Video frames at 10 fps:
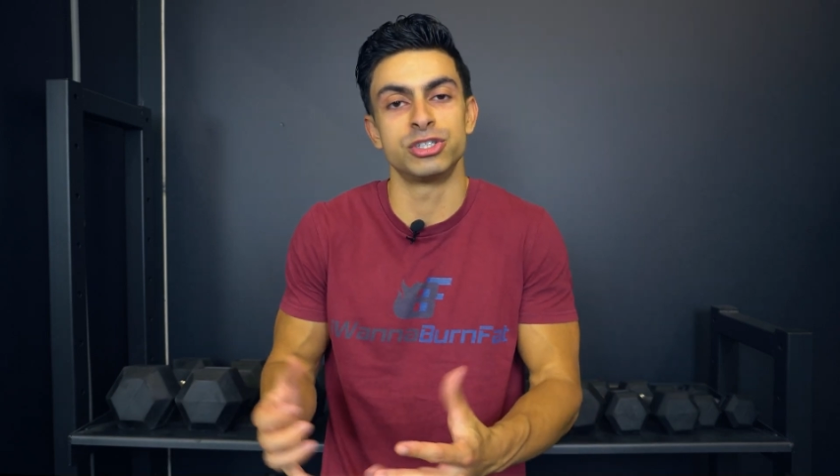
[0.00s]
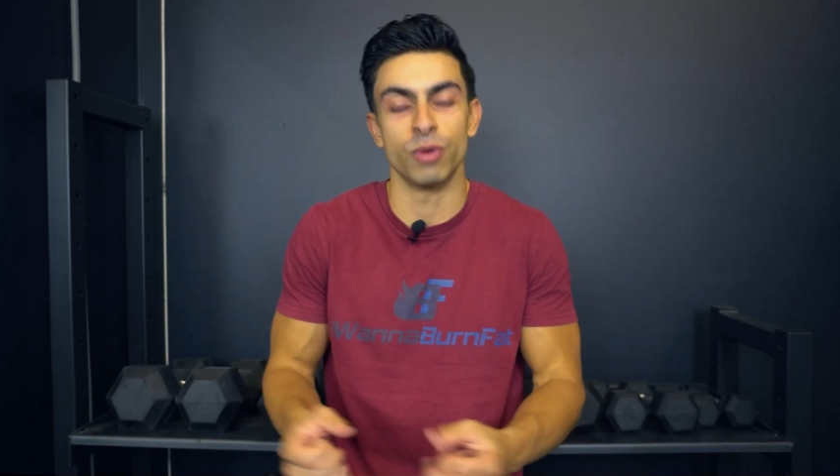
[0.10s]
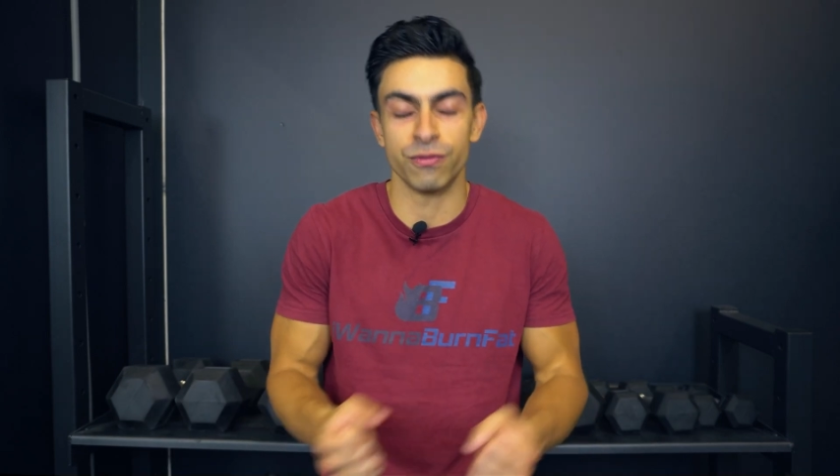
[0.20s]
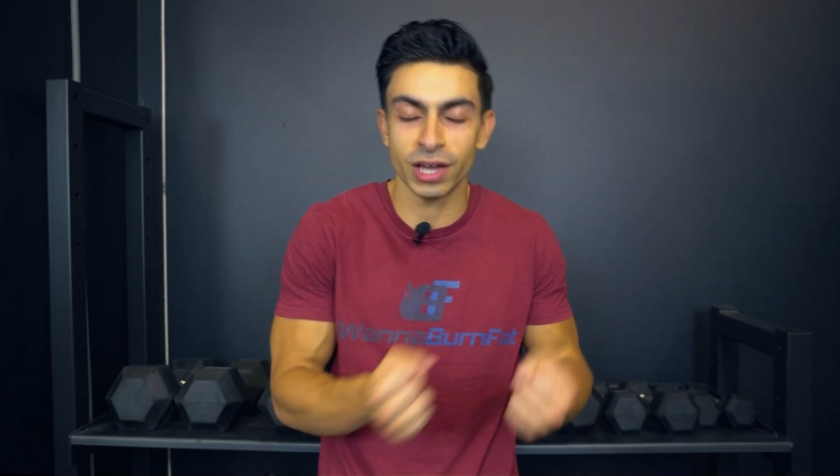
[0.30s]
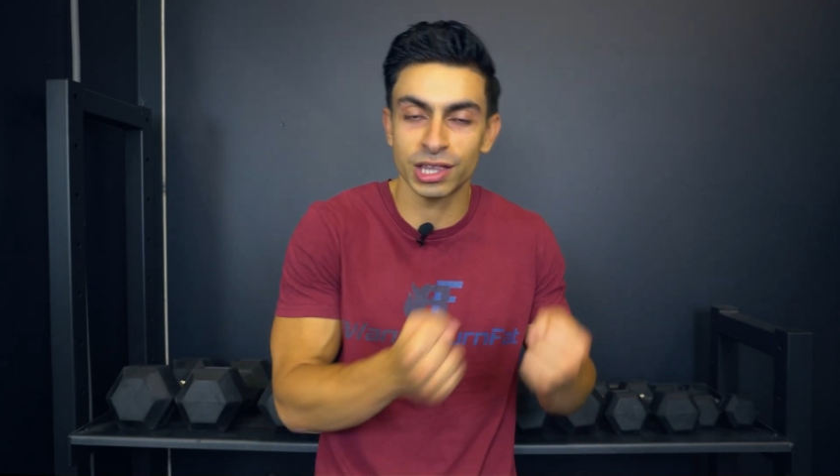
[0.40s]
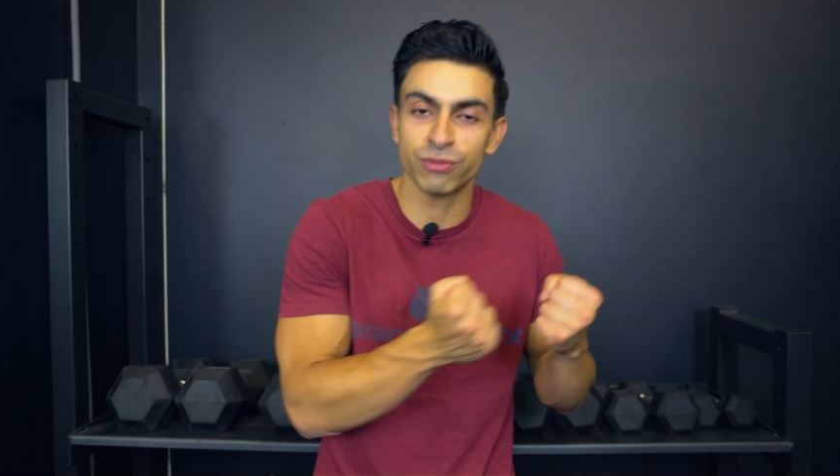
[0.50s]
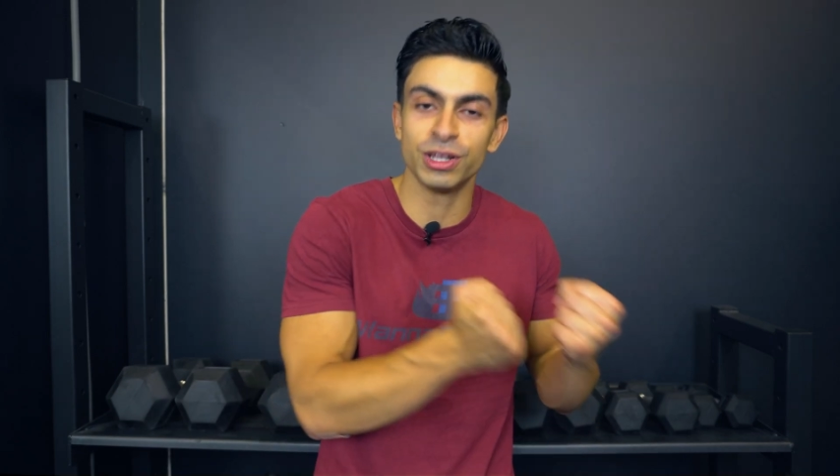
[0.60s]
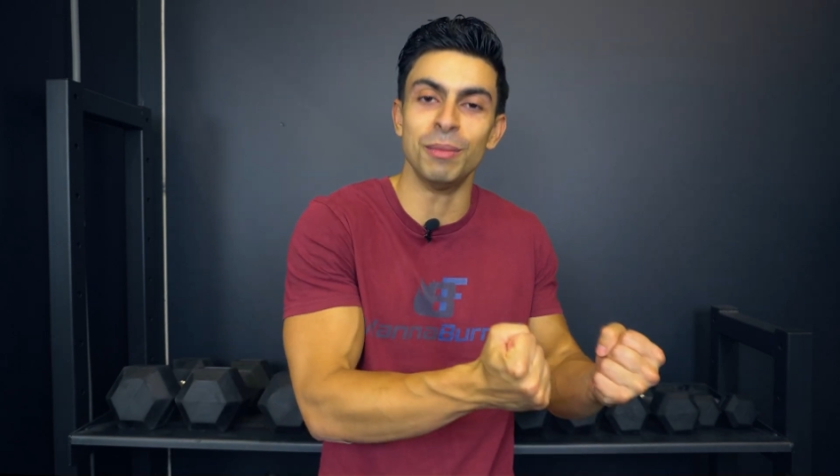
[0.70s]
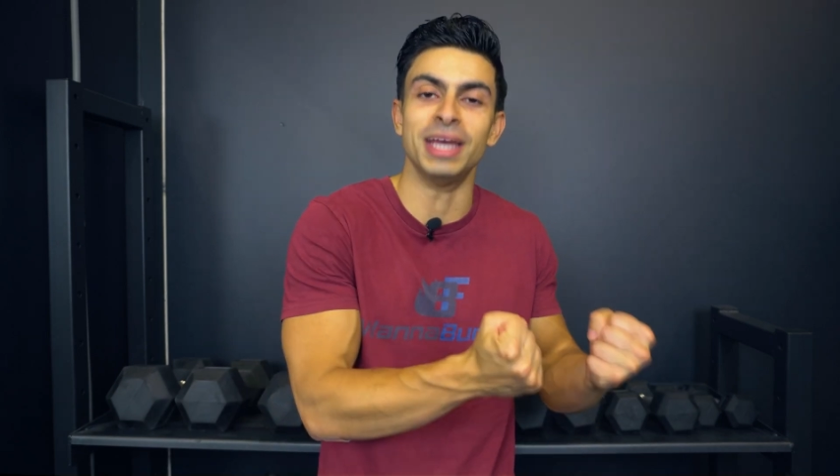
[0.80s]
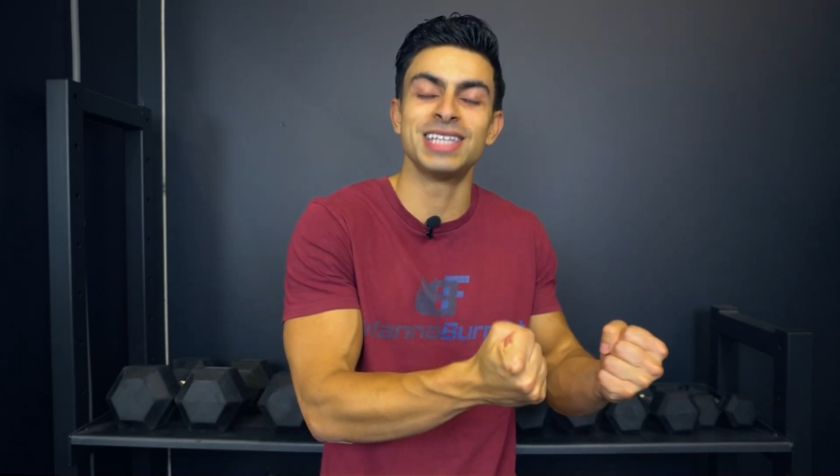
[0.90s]
to
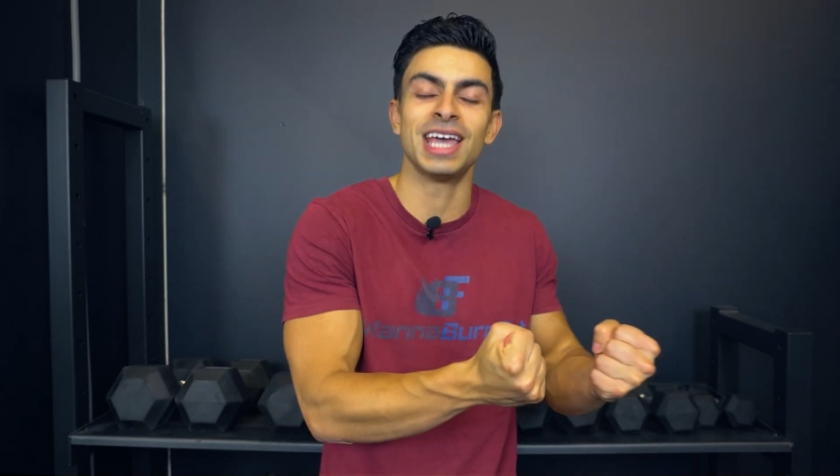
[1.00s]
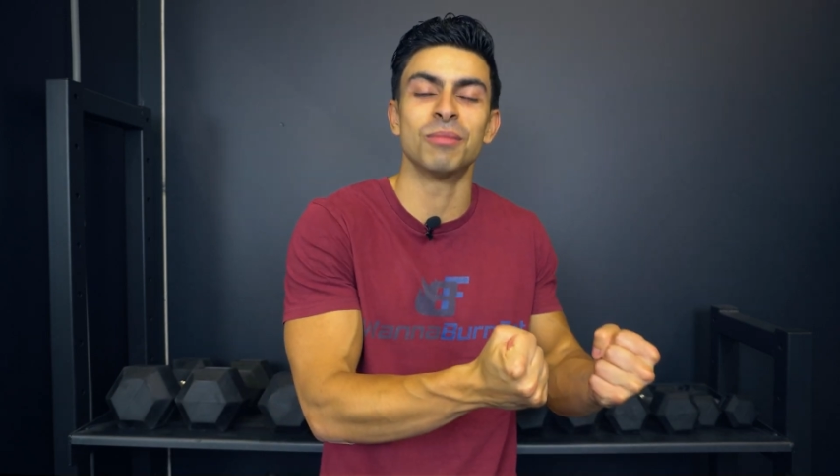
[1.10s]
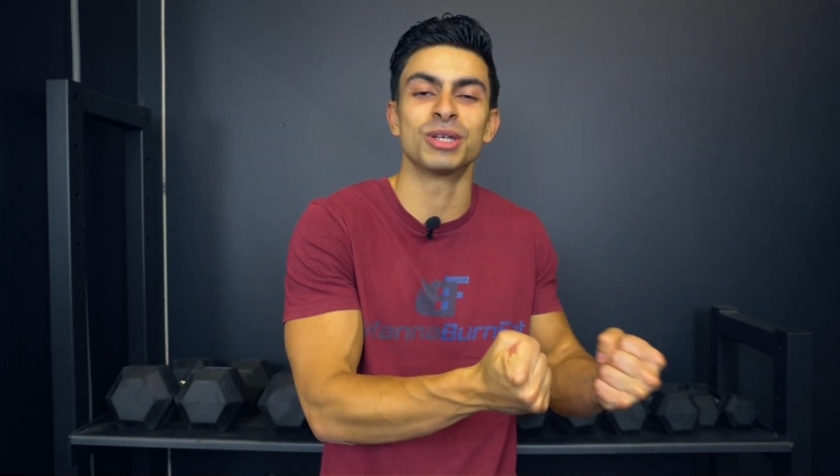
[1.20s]
effectively maintain